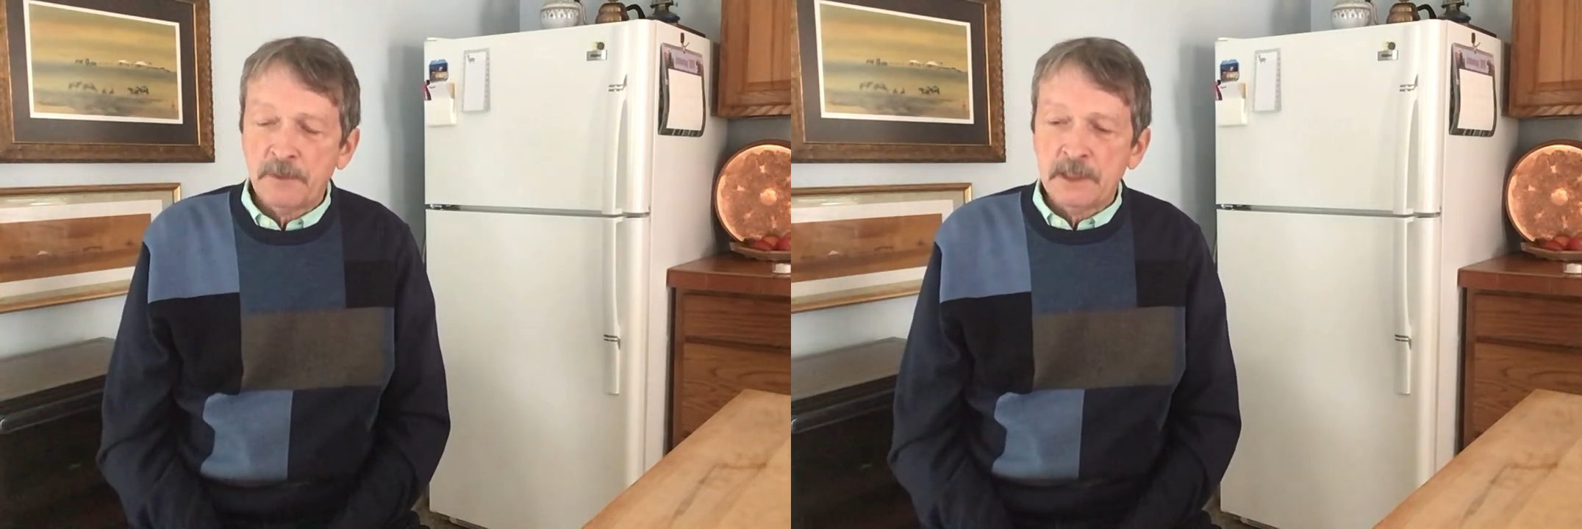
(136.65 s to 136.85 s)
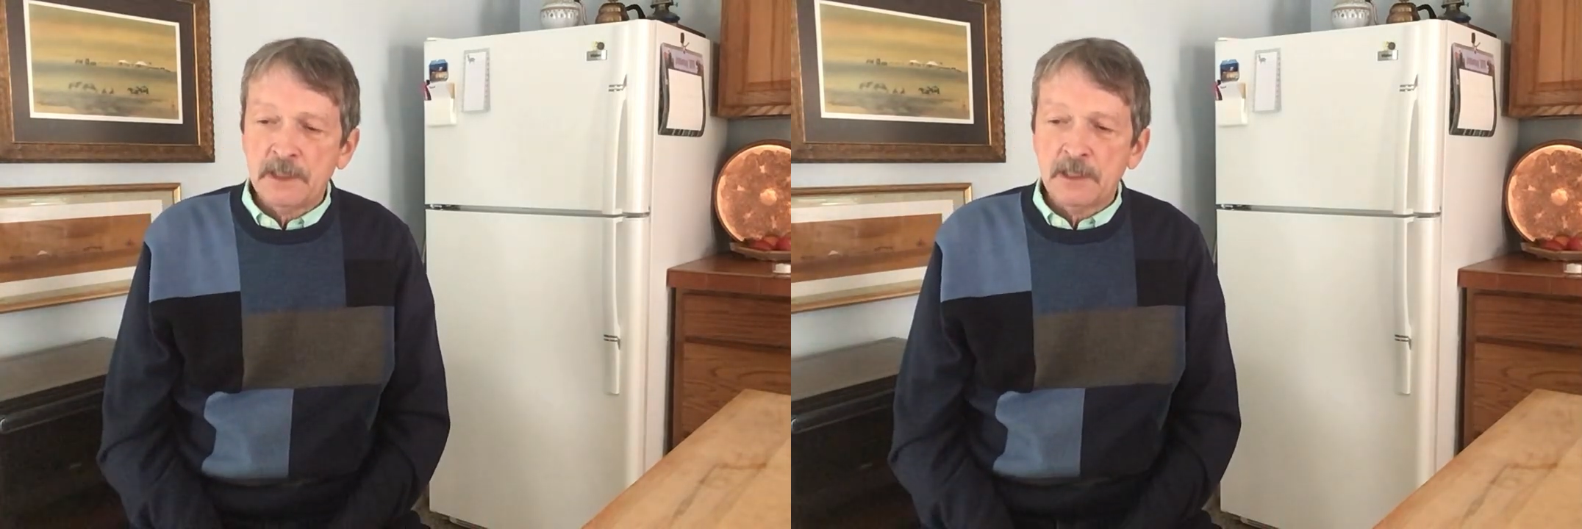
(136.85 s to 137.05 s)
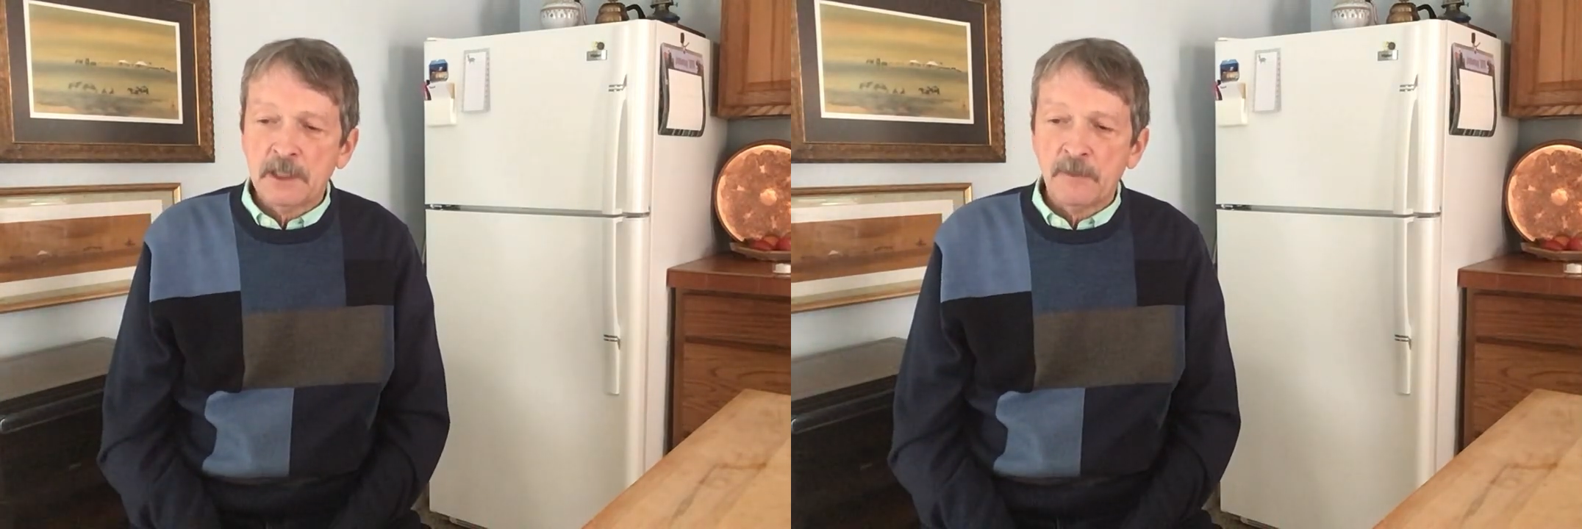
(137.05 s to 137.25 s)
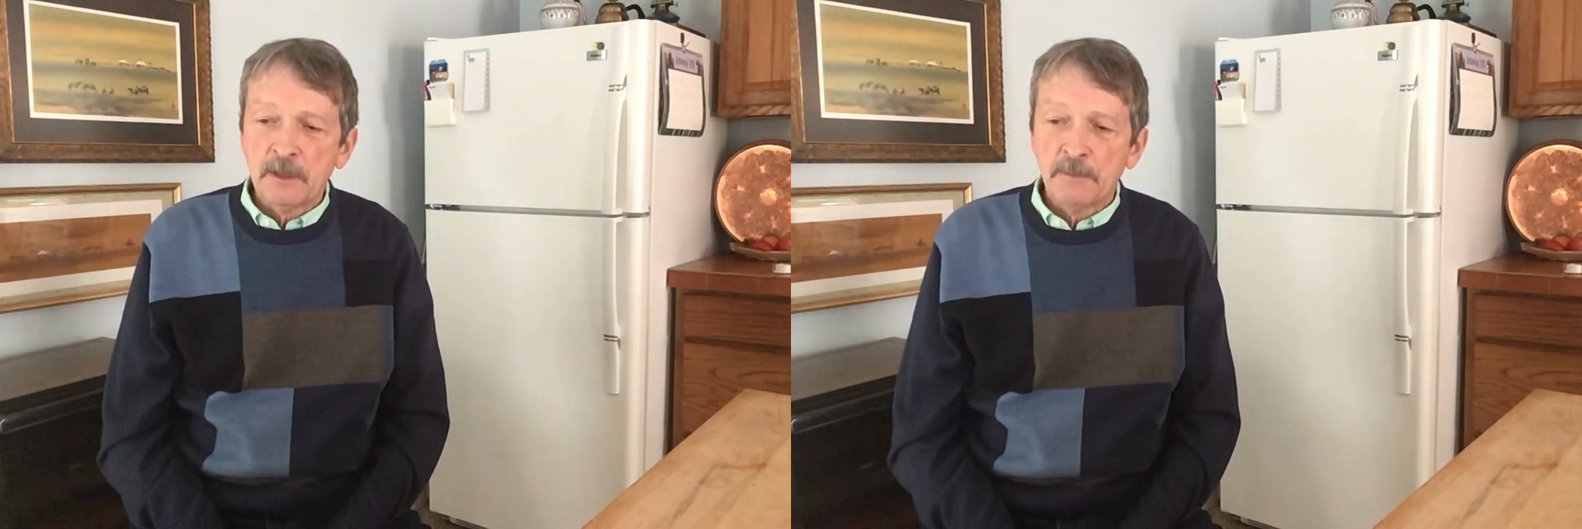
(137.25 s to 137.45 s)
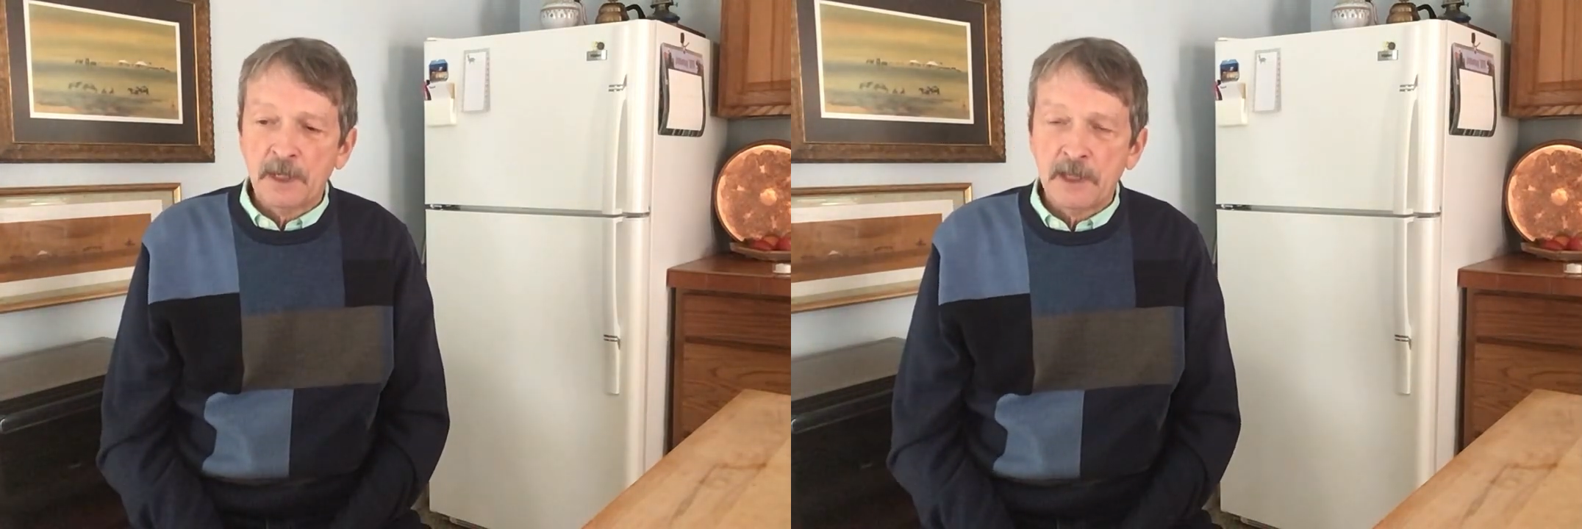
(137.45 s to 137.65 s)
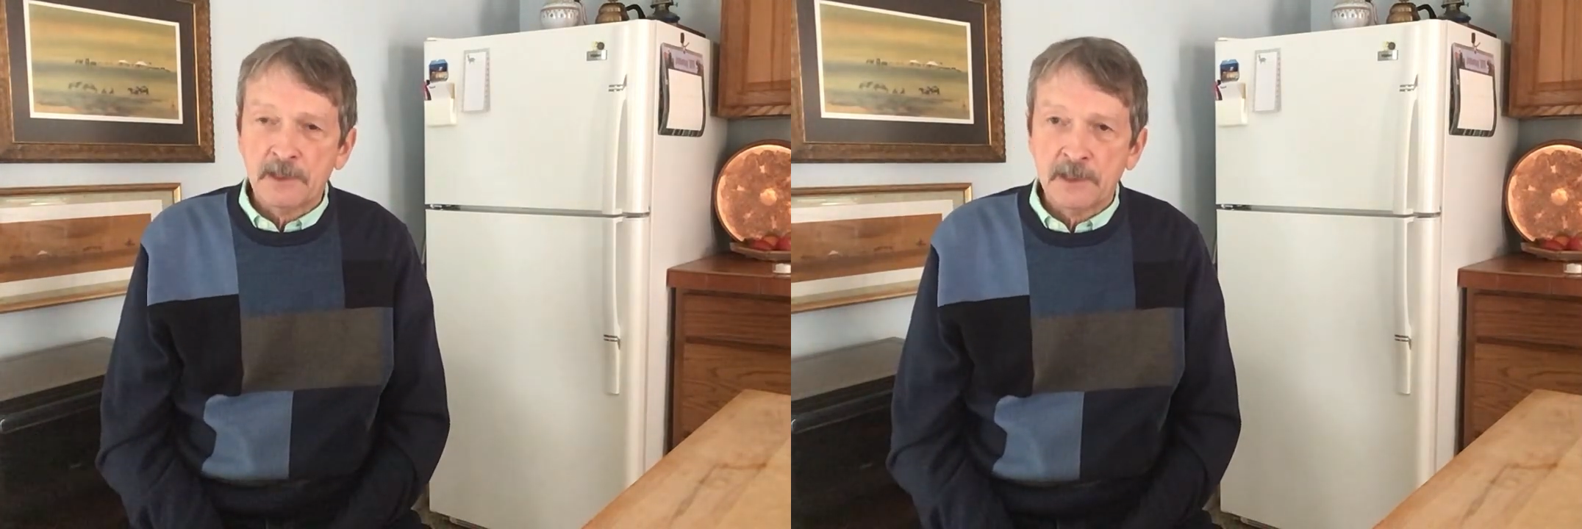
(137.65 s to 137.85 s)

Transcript: be coming by to